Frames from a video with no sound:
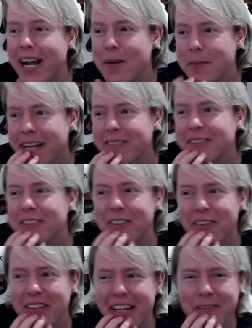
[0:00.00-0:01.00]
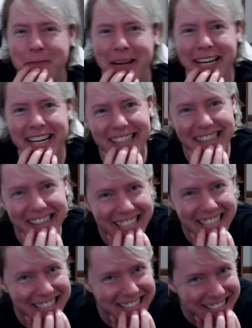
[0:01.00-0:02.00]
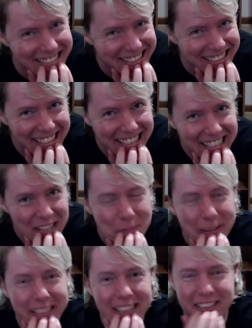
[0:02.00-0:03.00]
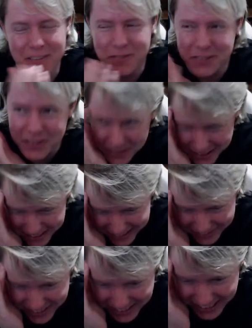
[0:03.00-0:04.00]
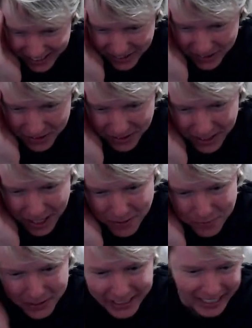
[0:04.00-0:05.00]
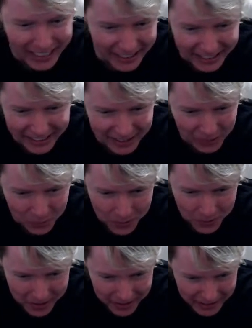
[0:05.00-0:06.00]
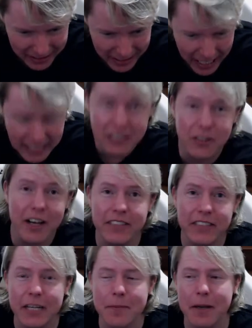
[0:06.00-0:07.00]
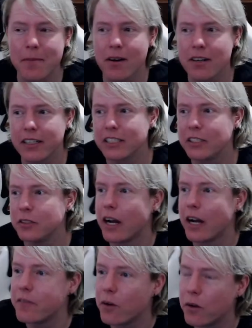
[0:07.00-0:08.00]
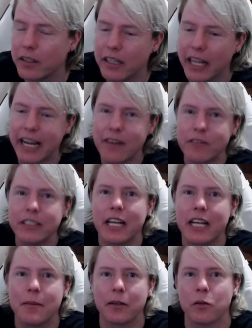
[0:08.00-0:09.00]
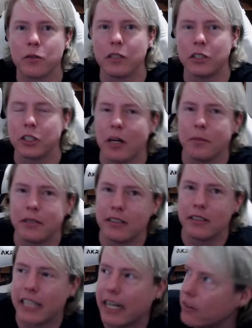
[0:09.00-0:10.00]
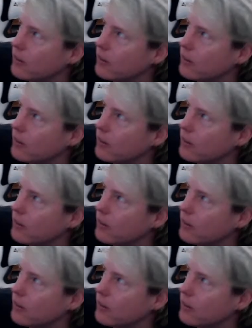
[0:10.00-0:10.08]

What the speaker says: gonna have to start like making a list because I'm starting to be like, I'm forgetting things I order. I still have to get my manga too. I've like every time I go to the shops here in town,